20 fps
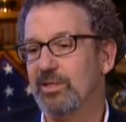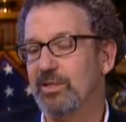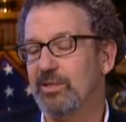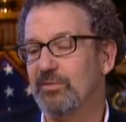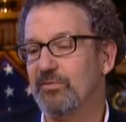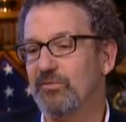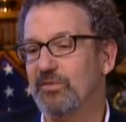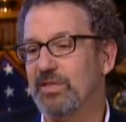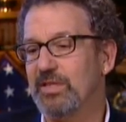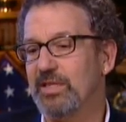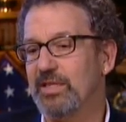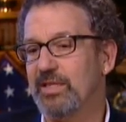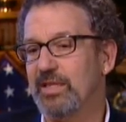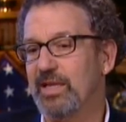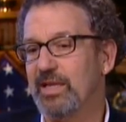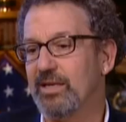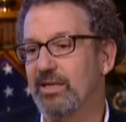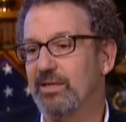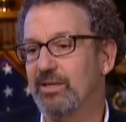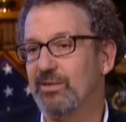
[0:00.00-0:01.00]
the feeling
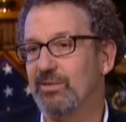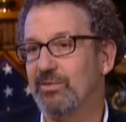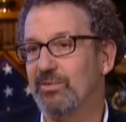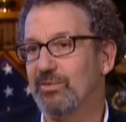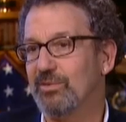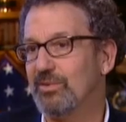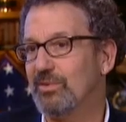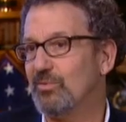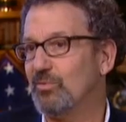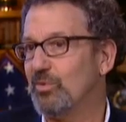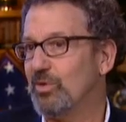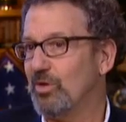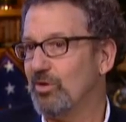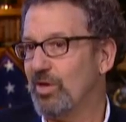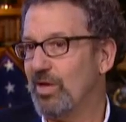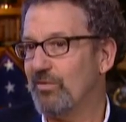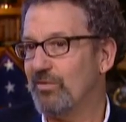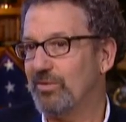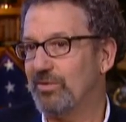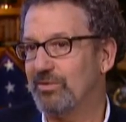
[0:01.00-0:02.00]
that we don't
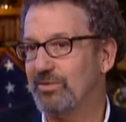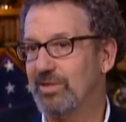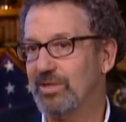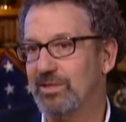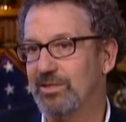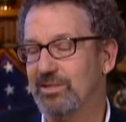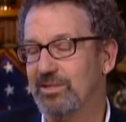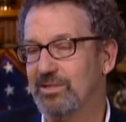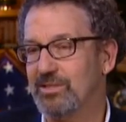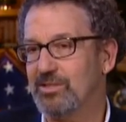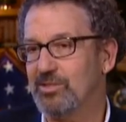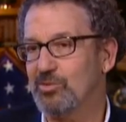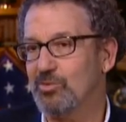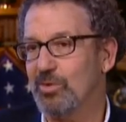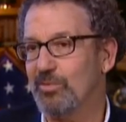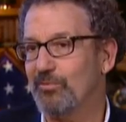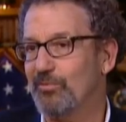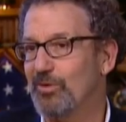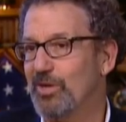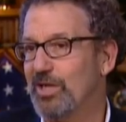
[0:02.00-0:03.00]
have a
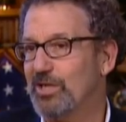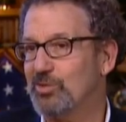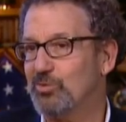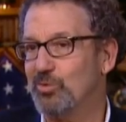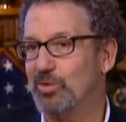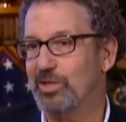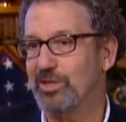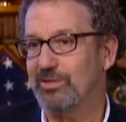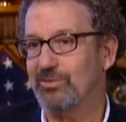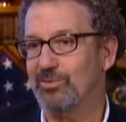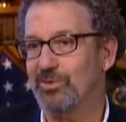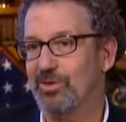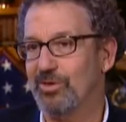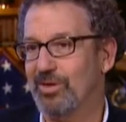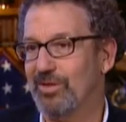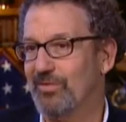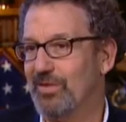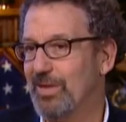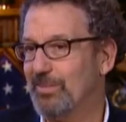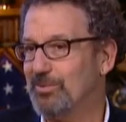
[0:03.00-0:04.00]
script for next week, we don't
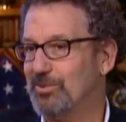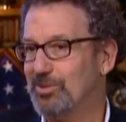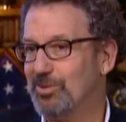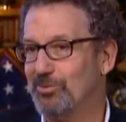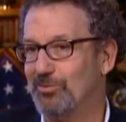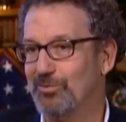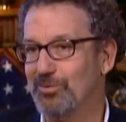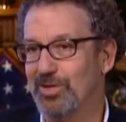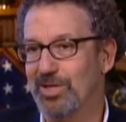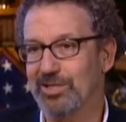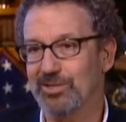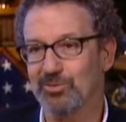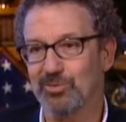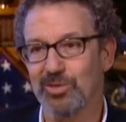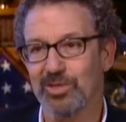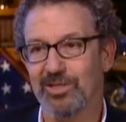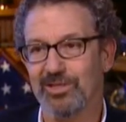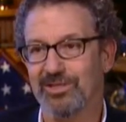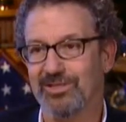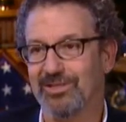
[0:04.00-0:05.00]
have an episode for next
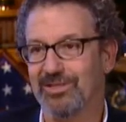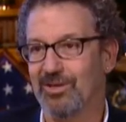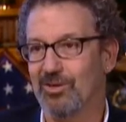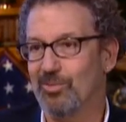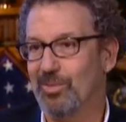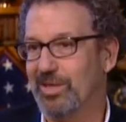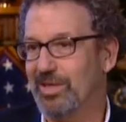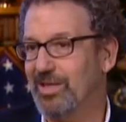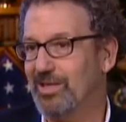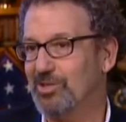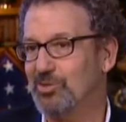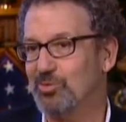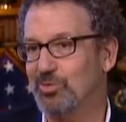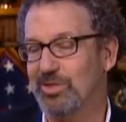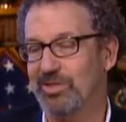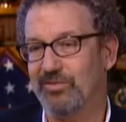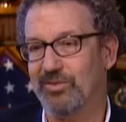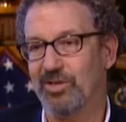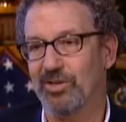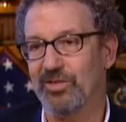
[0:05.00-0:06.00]
week. Oh my gosh, we're
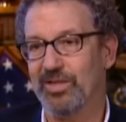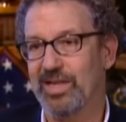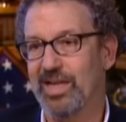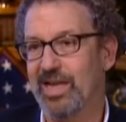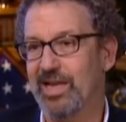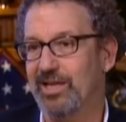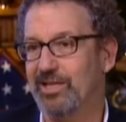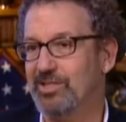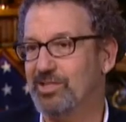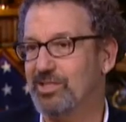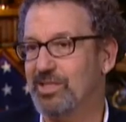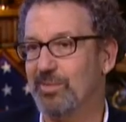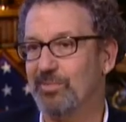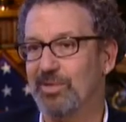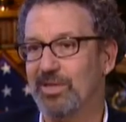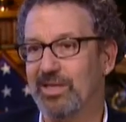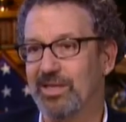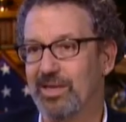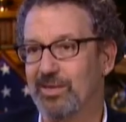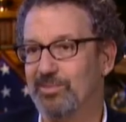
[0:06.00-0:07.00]
living on the edge.
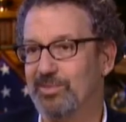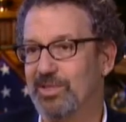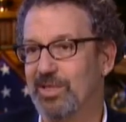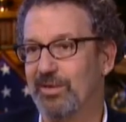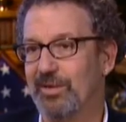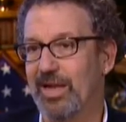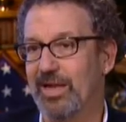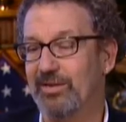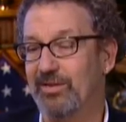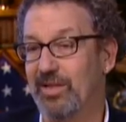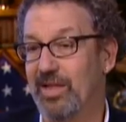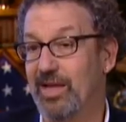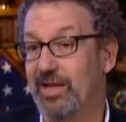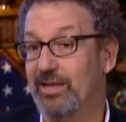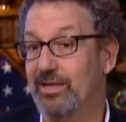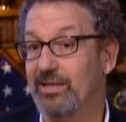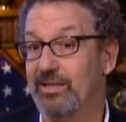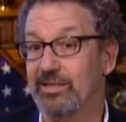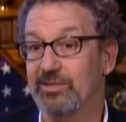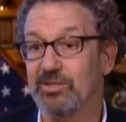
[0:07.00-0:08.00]
Something comes out of
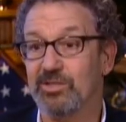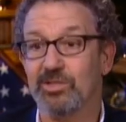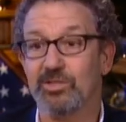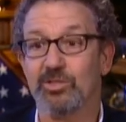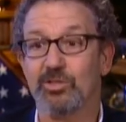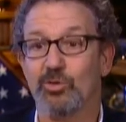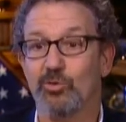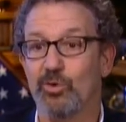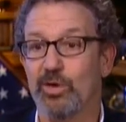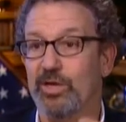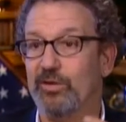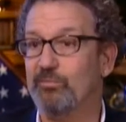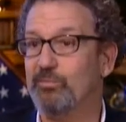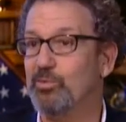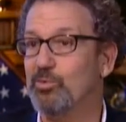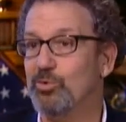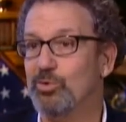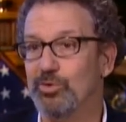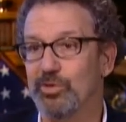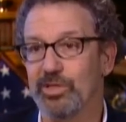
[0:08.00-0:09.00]
that, and there's this creative
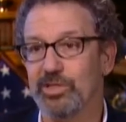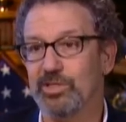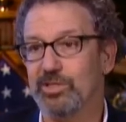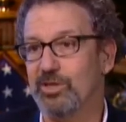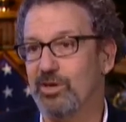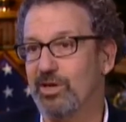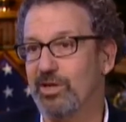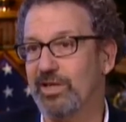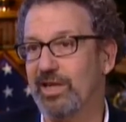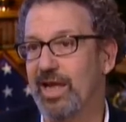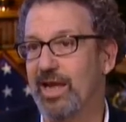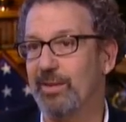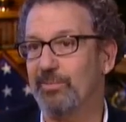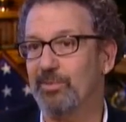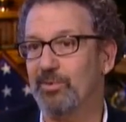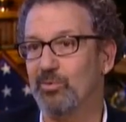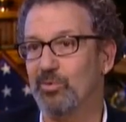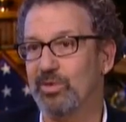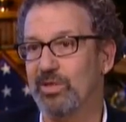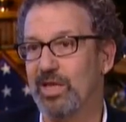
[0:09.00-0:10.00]
pool that started to
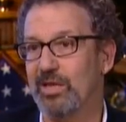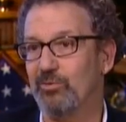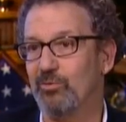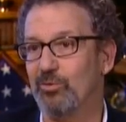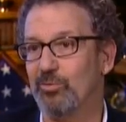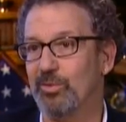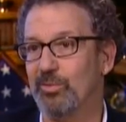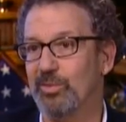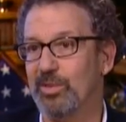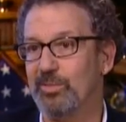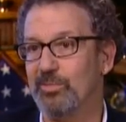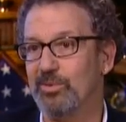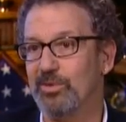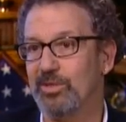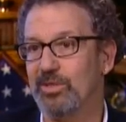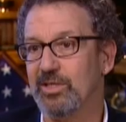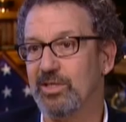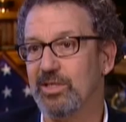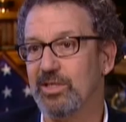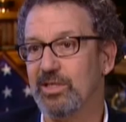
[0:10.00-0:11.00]
happen with that group of
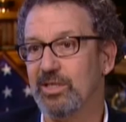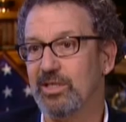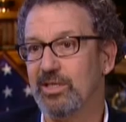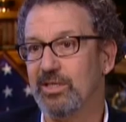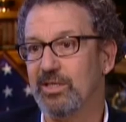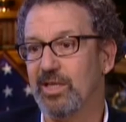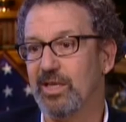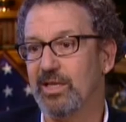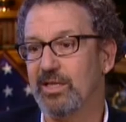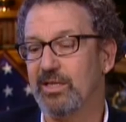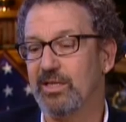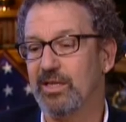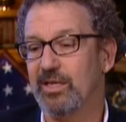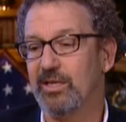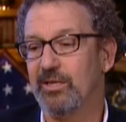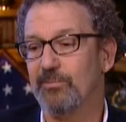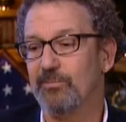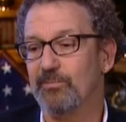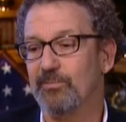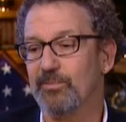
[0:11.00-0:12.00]
people that
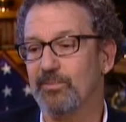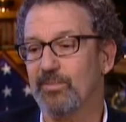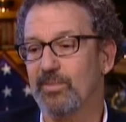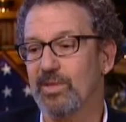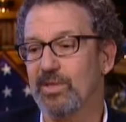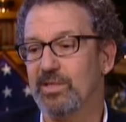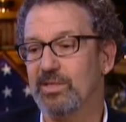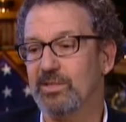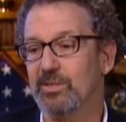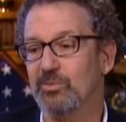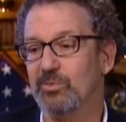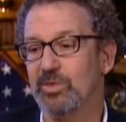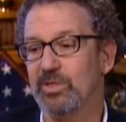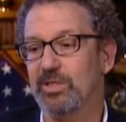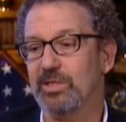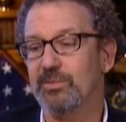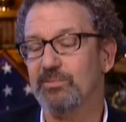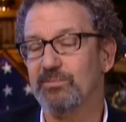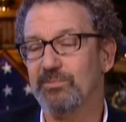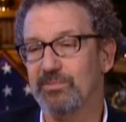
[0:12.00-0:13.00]
um, is a
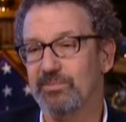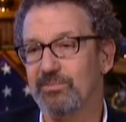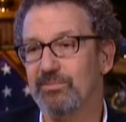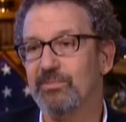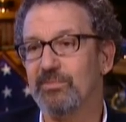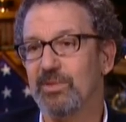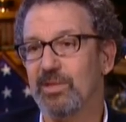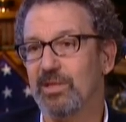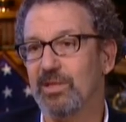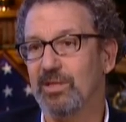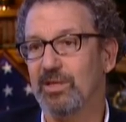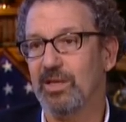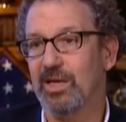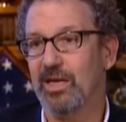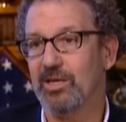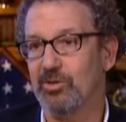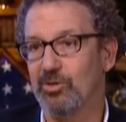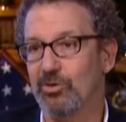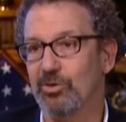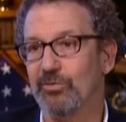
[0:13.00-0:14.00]
really, uh,
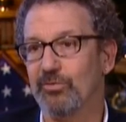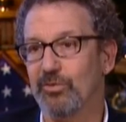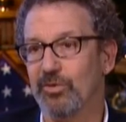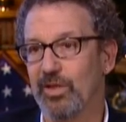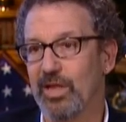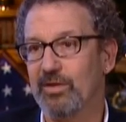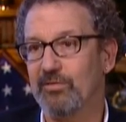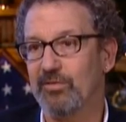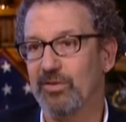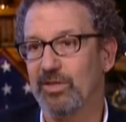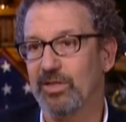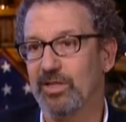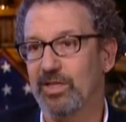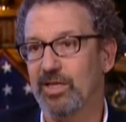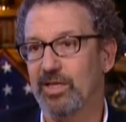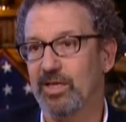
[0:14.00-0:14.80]
I yearn for that feeling